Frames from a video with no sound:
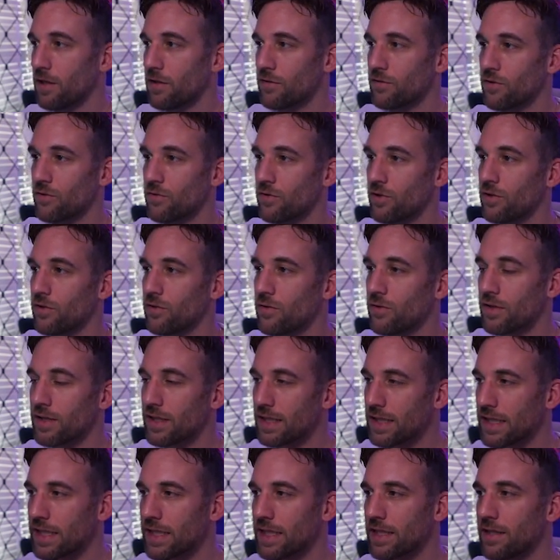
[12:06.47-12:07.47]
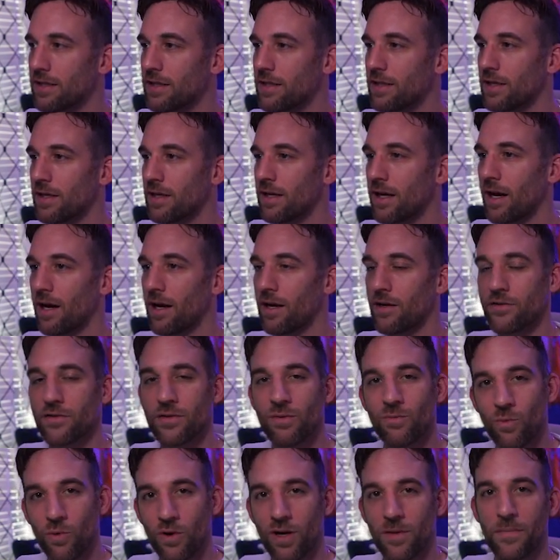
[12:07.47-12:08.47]
So you don't need uh,
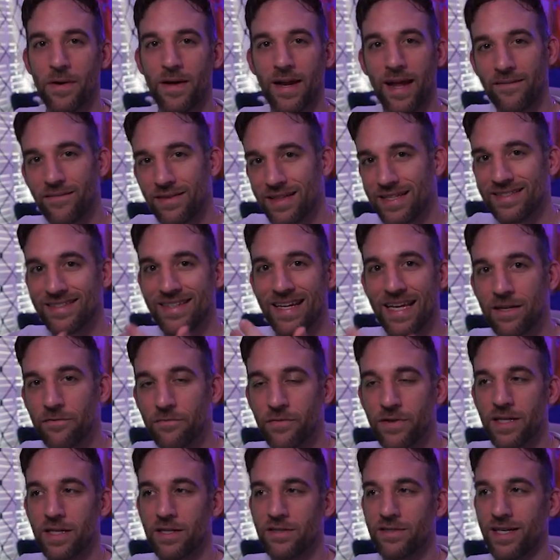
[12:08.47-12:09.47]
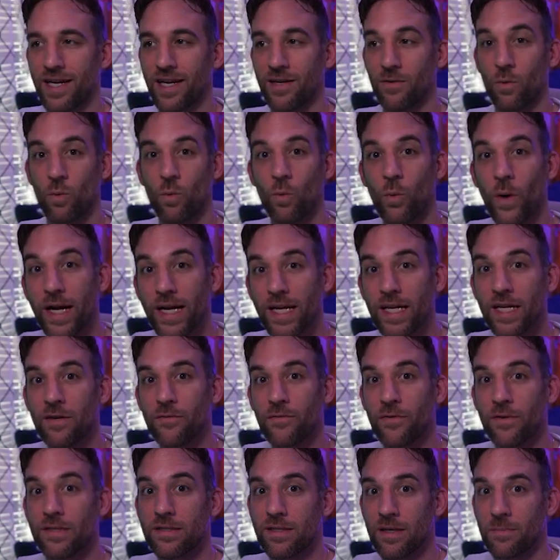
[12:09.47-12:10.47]
to worry about having this infinite chat waiting
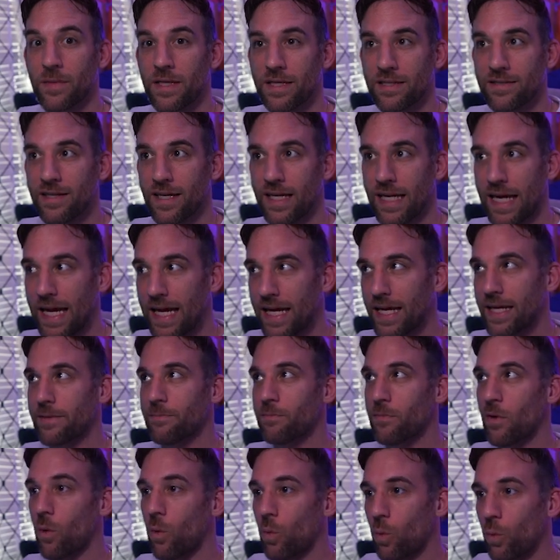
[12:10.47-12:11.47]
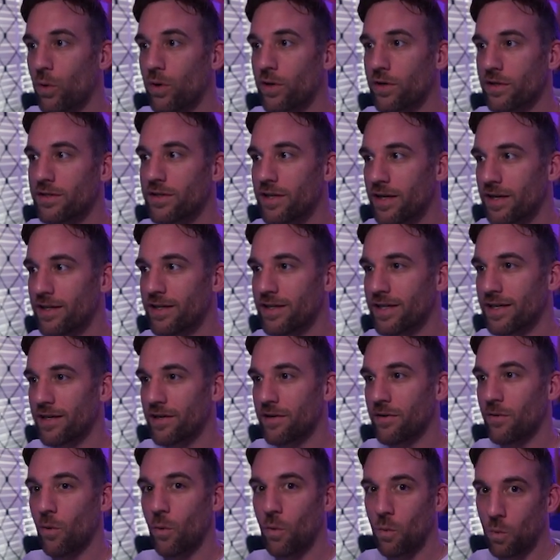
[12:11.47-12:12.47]
for somebody to say, hey, we're done
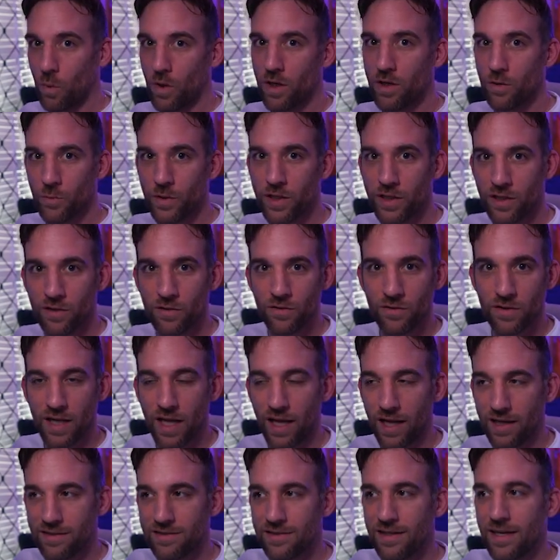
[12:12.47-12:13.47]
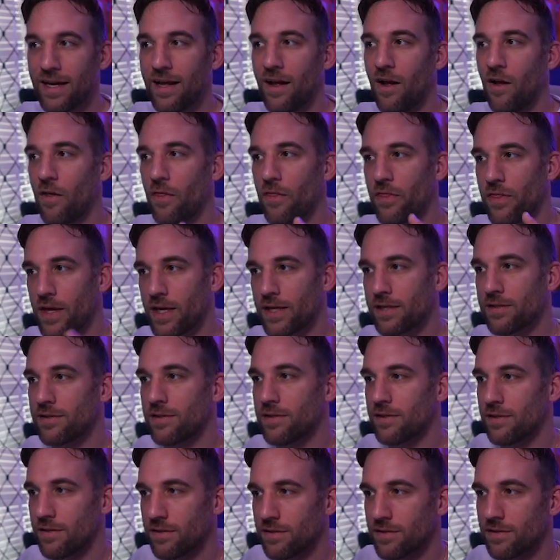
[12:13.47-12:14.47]
here. What do we do next? This
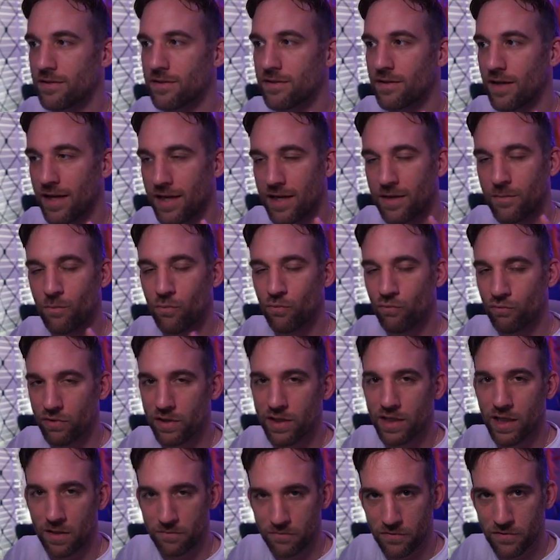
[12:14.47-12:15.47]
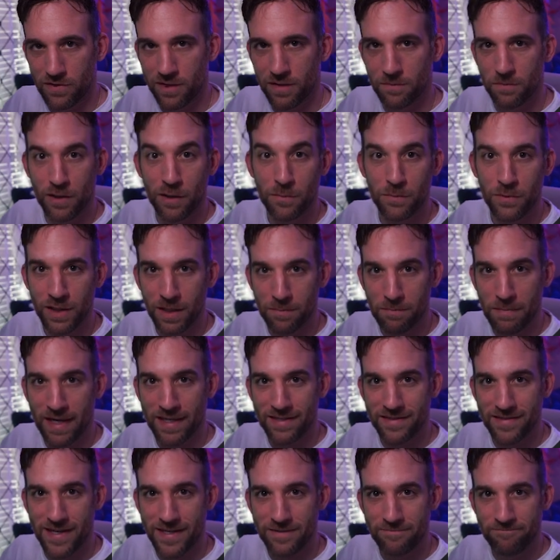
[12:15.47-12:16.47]
is a really helpful tip to help you get
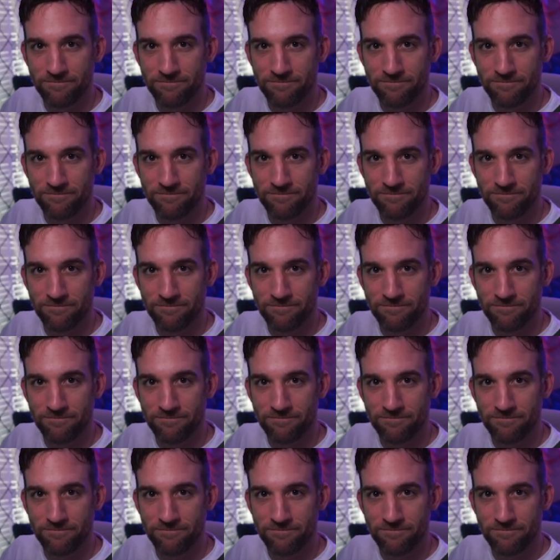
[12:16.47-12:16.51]
past that.